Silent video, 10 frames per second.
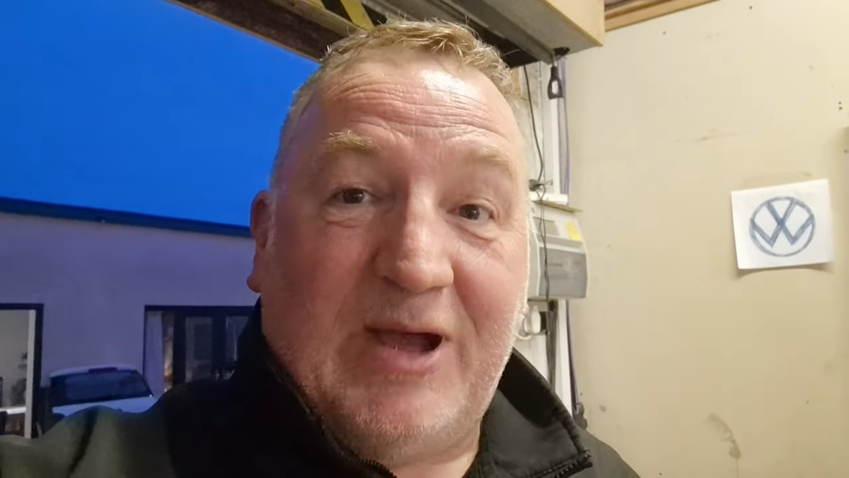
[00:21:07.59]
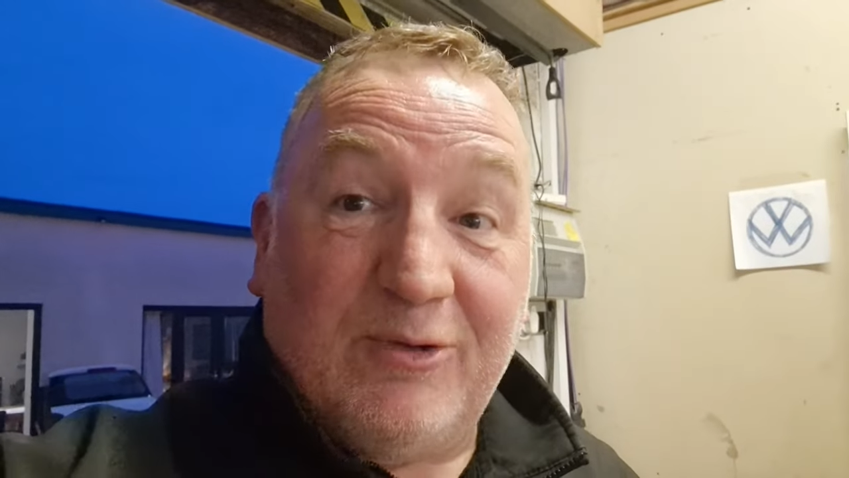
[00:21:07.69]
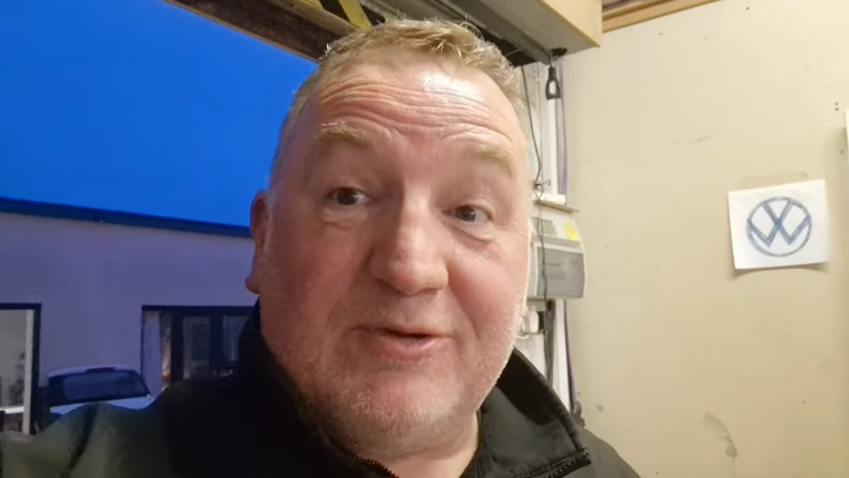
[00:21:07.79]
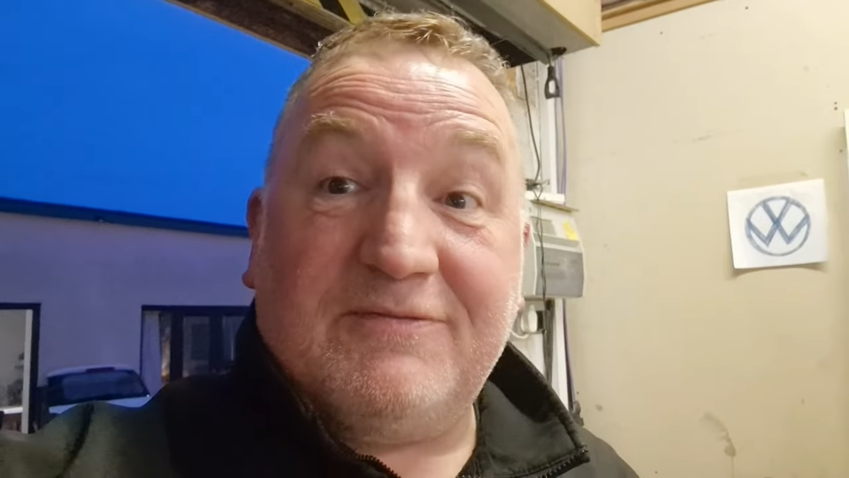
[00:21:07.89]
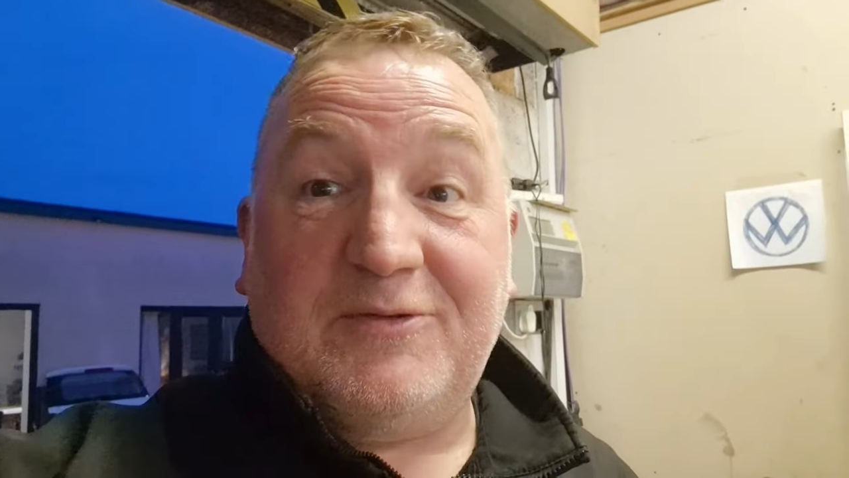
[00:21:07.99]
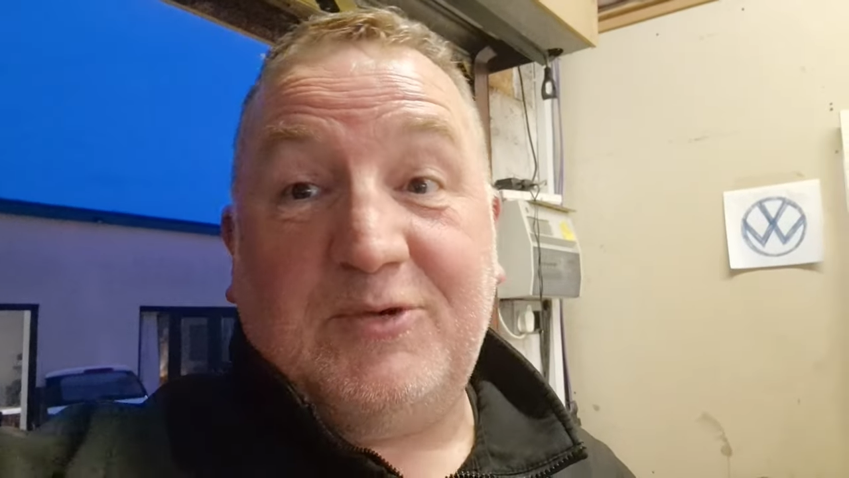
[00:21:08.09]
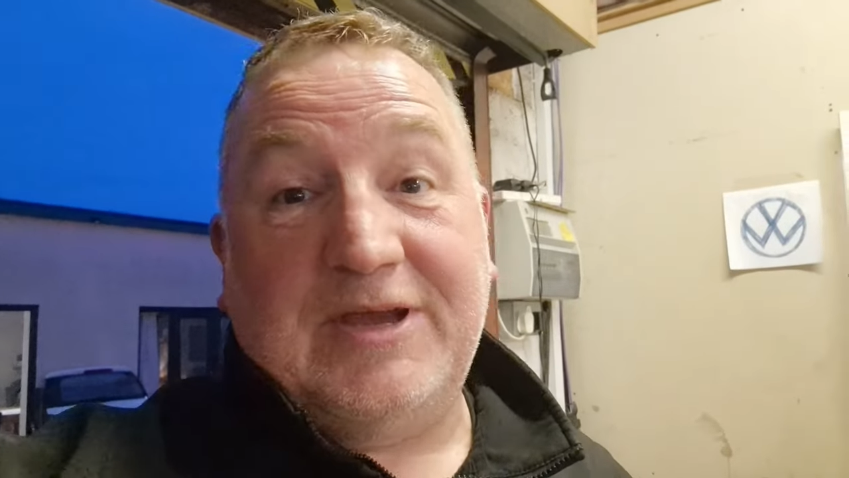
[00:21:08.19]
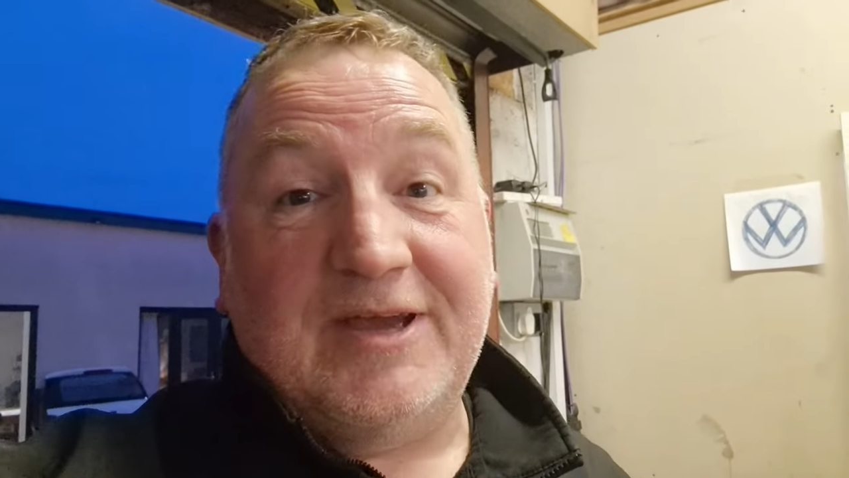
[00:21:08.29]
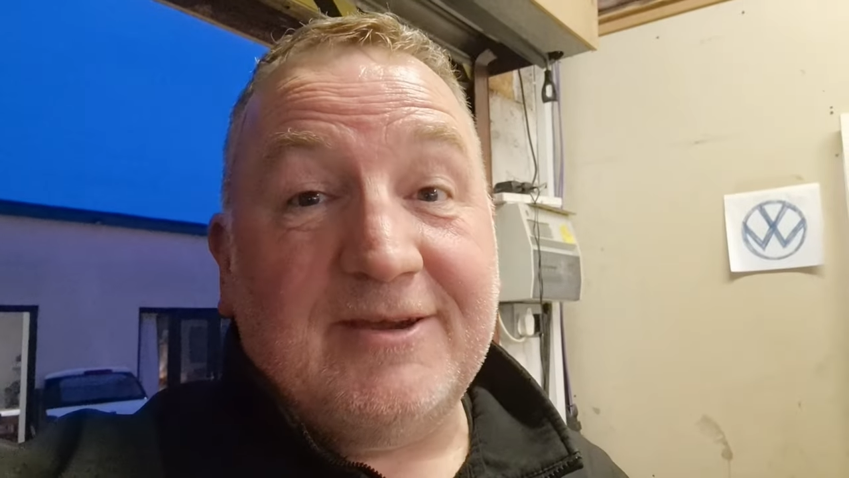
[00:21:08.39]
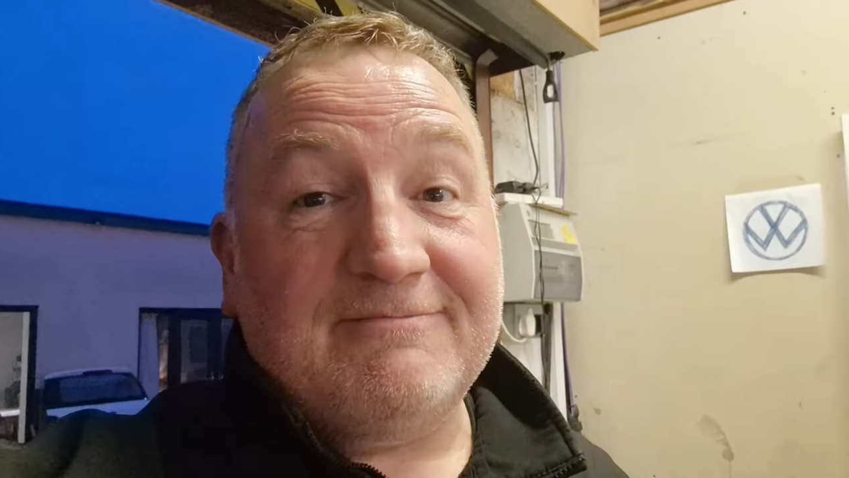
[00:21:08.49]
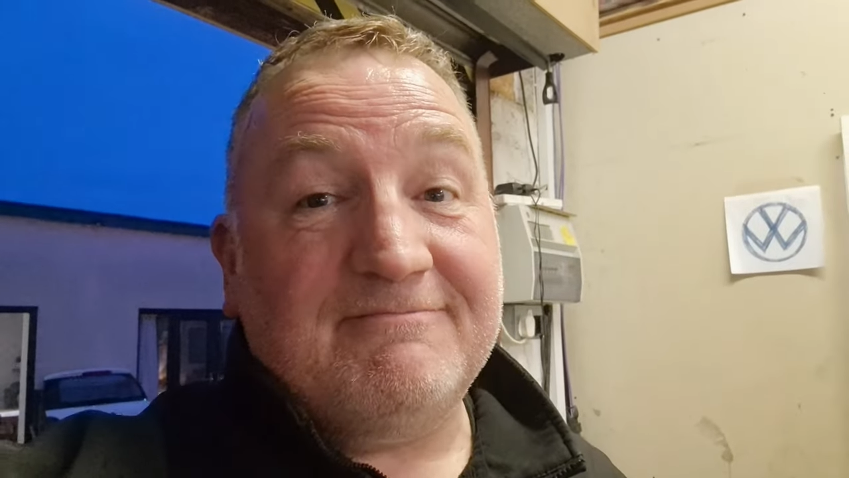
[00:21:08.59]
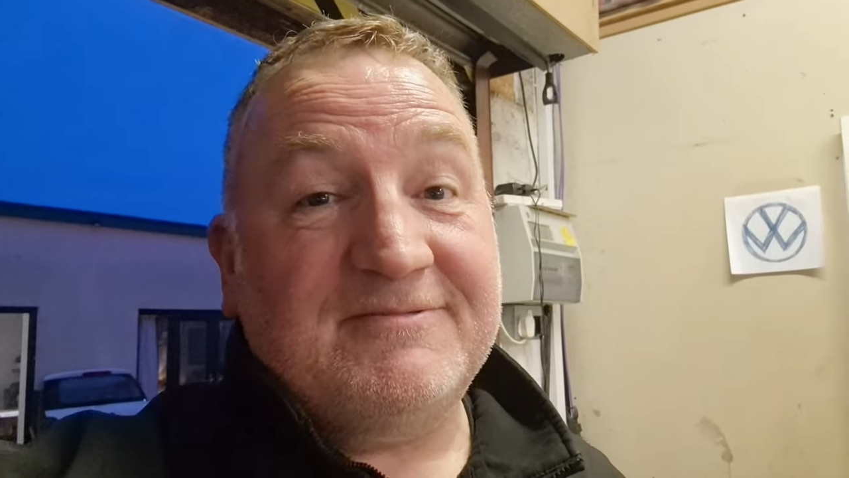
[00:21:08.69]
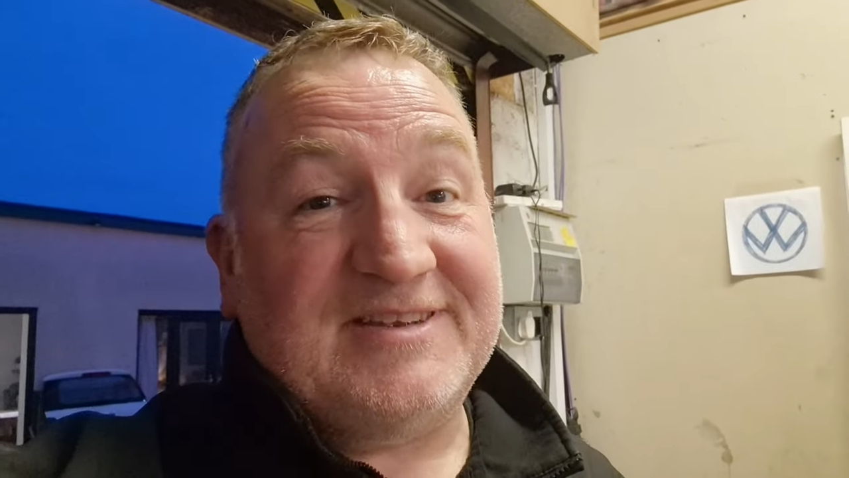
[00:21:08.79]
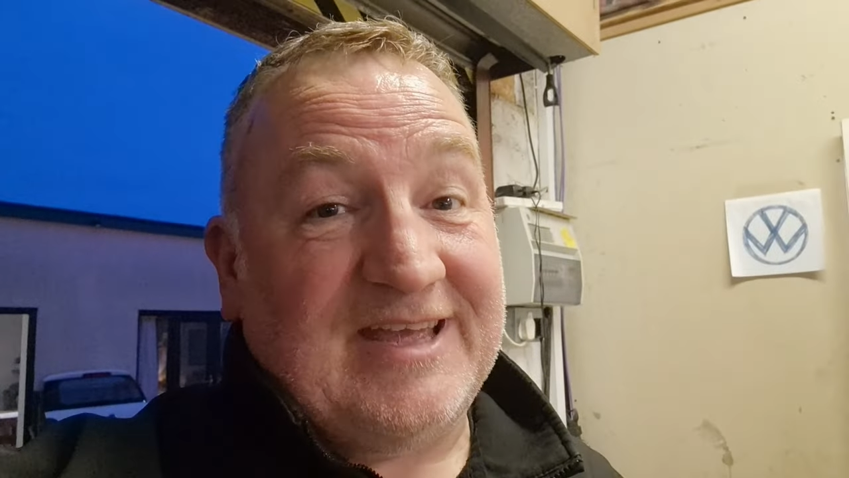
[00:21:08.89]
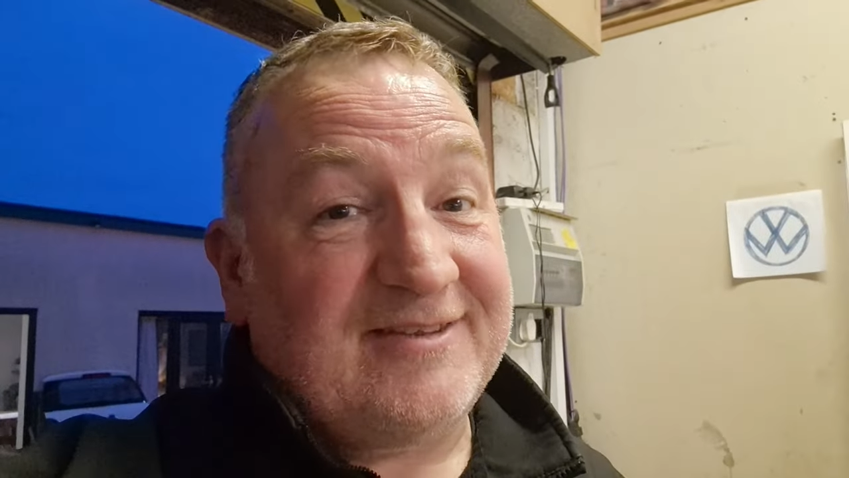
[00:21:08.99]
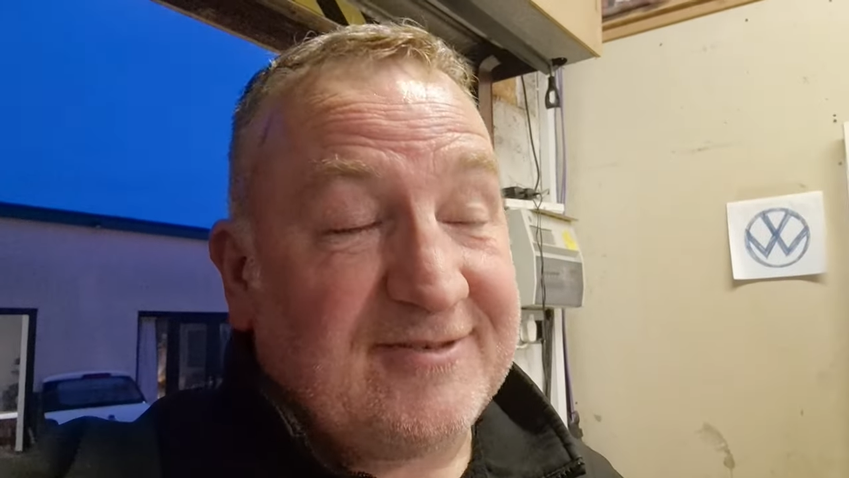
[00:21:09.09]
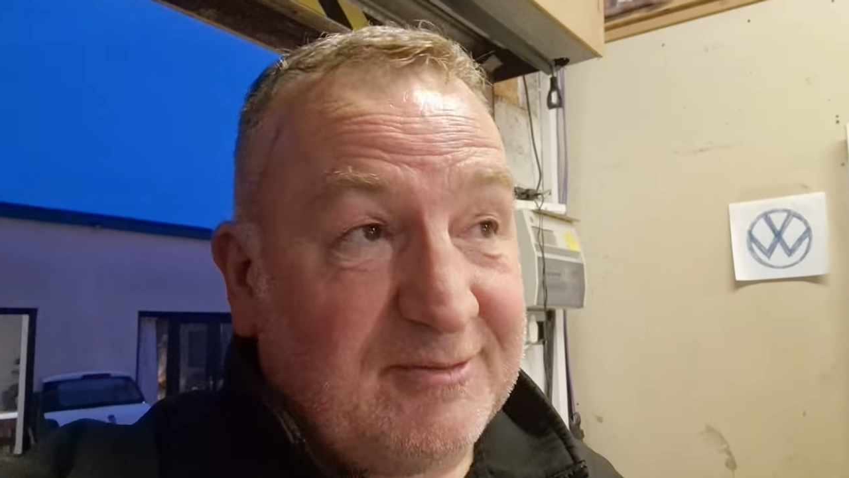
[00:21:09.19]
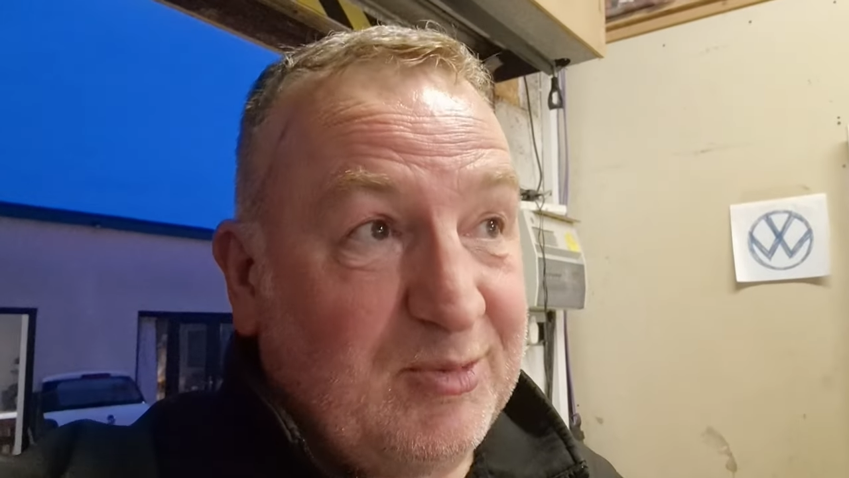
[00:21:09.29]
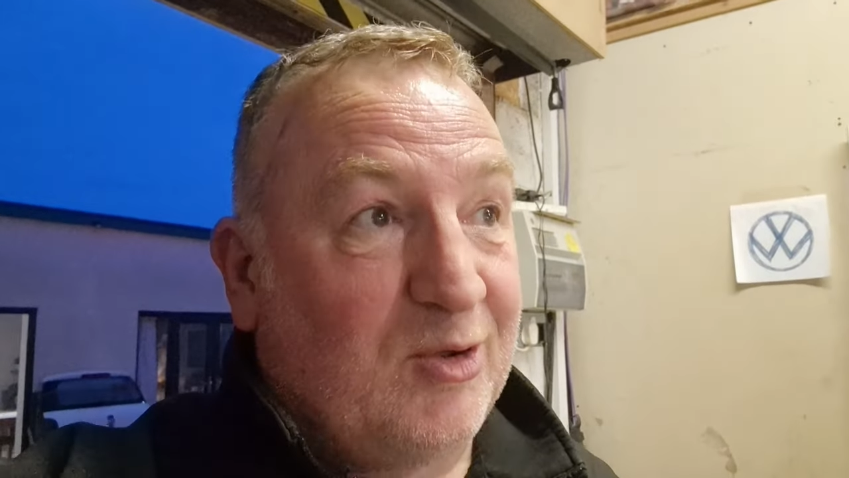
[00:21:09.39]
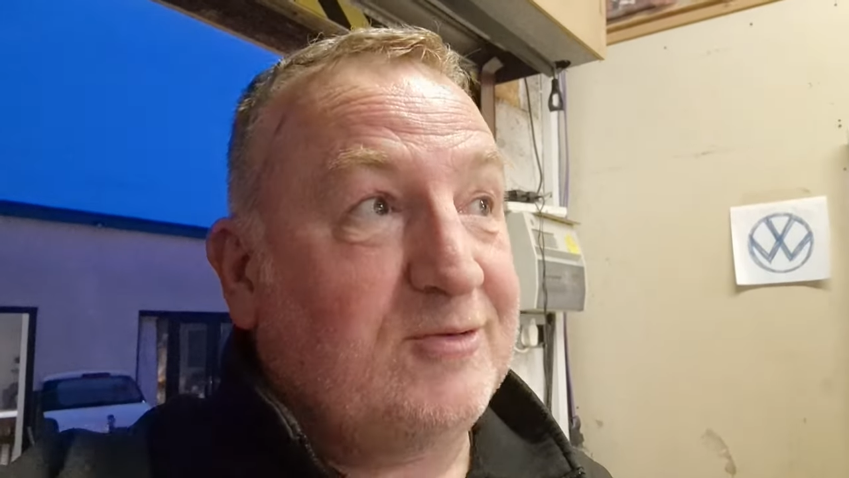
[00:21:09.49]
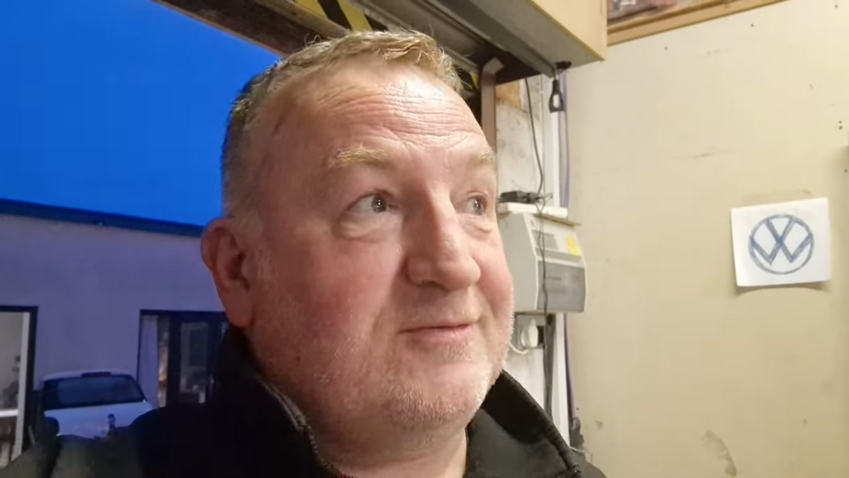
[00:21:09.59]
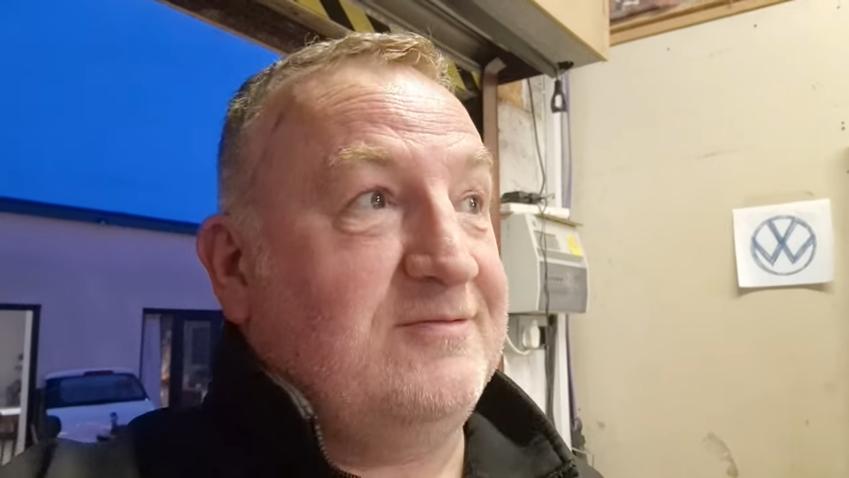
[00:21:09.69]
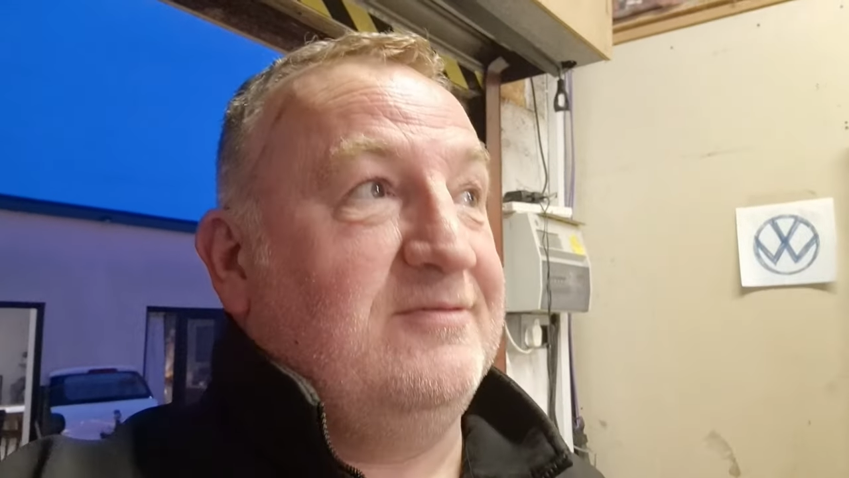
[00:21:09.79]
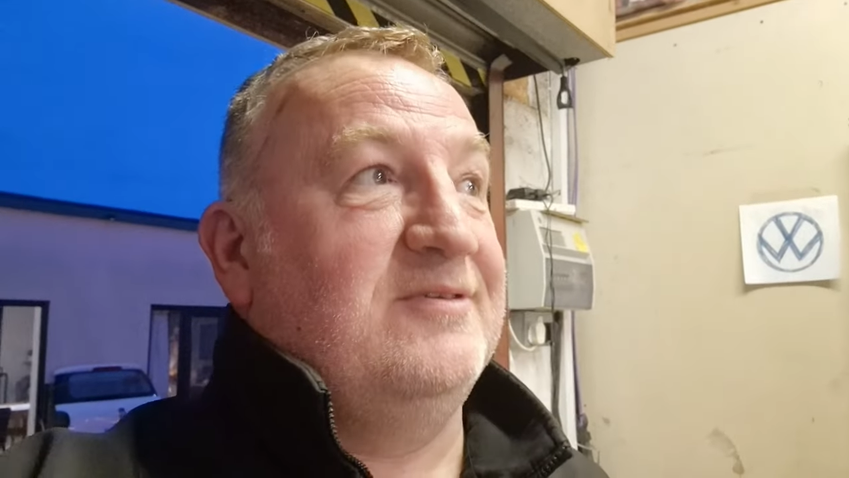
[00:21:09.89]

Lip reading: out of the way to get to the bolt